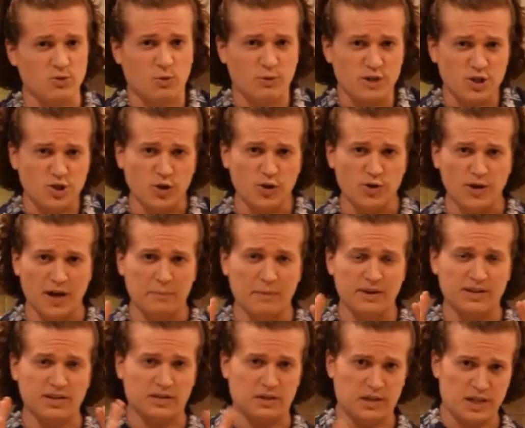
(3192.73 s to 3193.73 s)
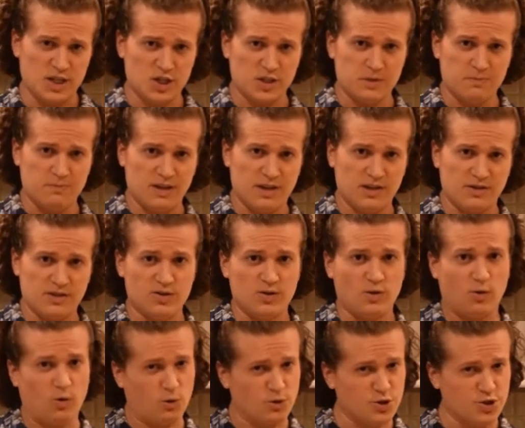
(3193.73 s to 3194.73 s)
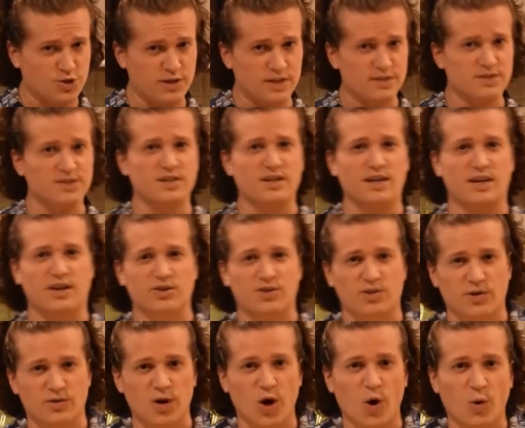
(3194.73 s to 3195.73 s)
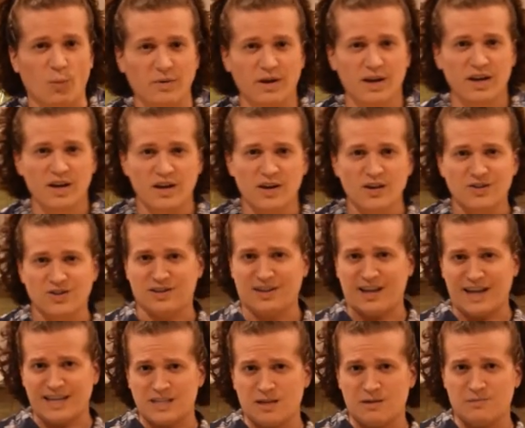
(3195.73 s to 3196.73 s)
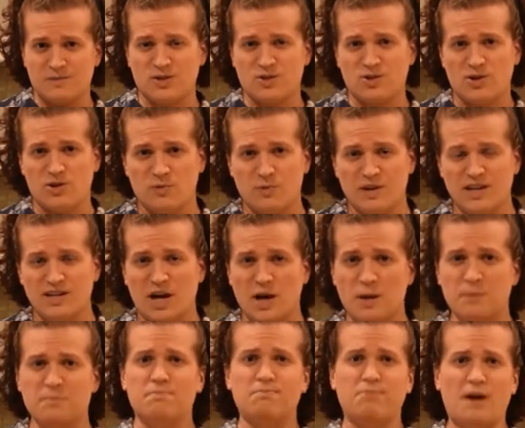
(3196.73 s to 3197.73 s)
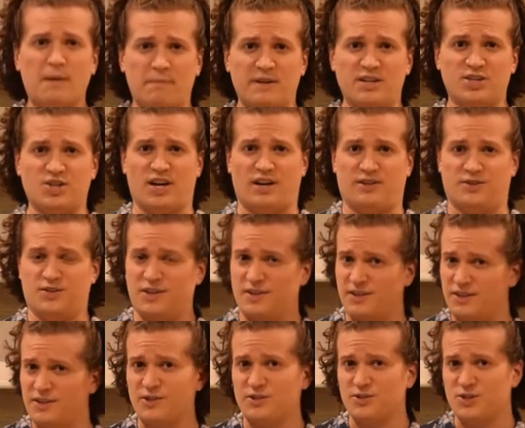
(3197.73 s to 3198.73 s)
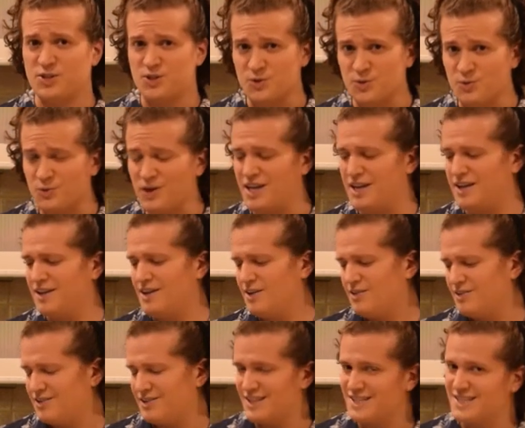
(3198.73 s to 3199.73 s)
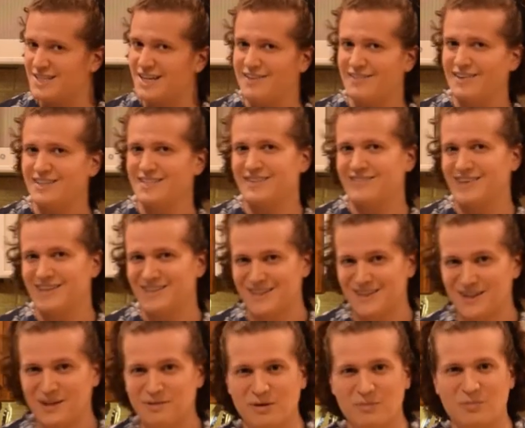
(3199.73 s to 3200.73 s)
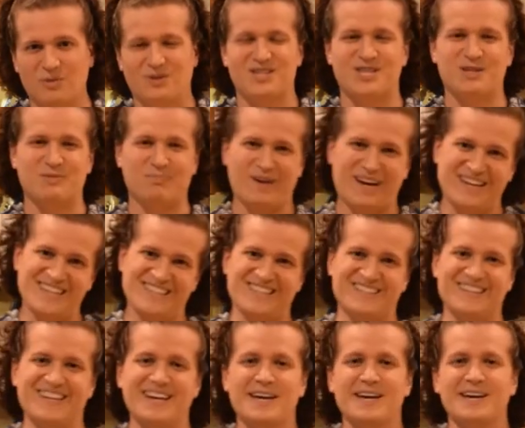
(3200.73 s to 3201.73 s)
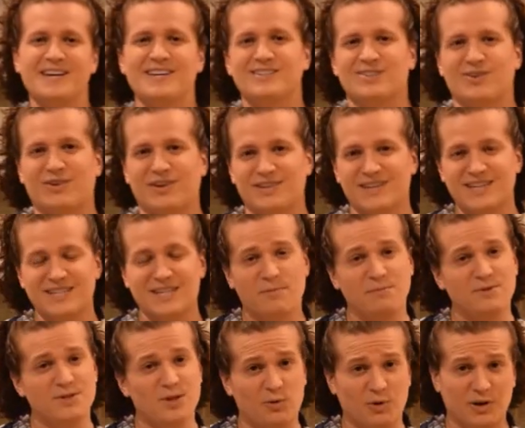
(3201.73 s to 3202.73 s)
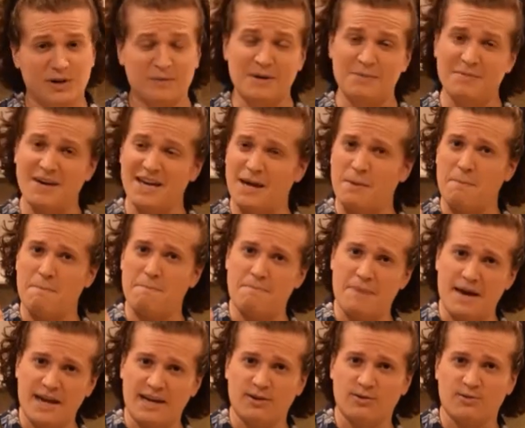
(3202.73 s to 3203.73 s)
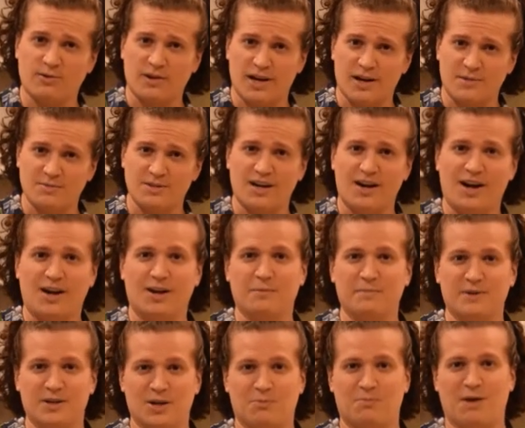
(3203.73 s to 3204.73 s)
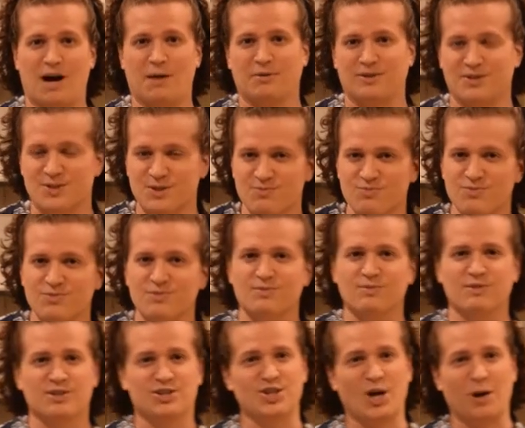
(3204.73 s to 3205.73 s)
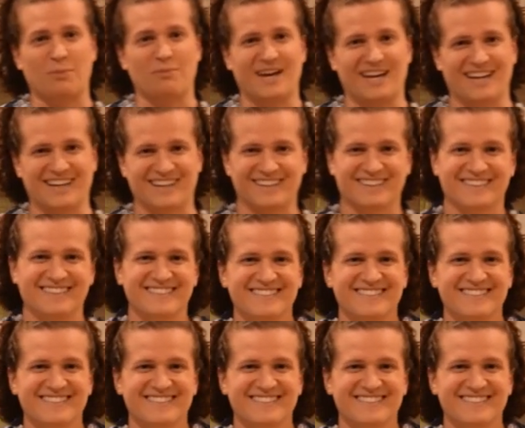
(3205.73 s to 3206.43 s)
where we show you how to make delicious meals or treats in your own home. So in the last episode, we done puppy chow, something a little sweet. Well, this time I was thinking about something a little bit more spicy. So in this episode, we're gonna be making bacon-wrapped jalapeno poppers. Let's start baking.